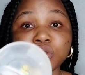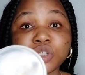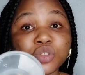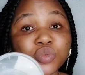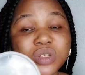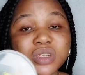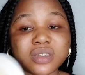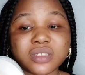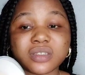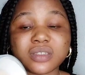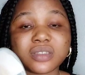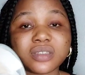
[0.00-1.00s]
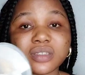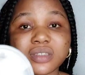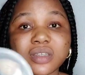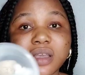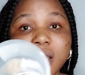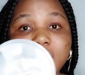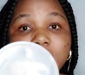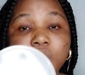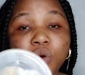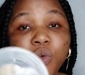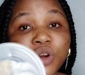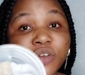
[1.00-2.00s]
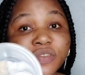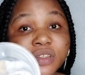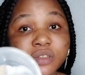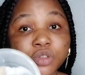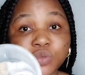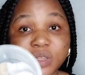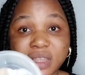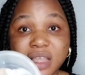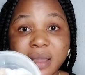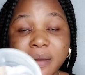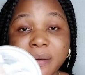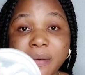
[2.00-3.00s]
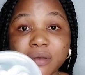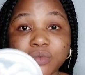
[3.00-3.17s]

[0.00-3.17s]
So this one is one of the sweetener,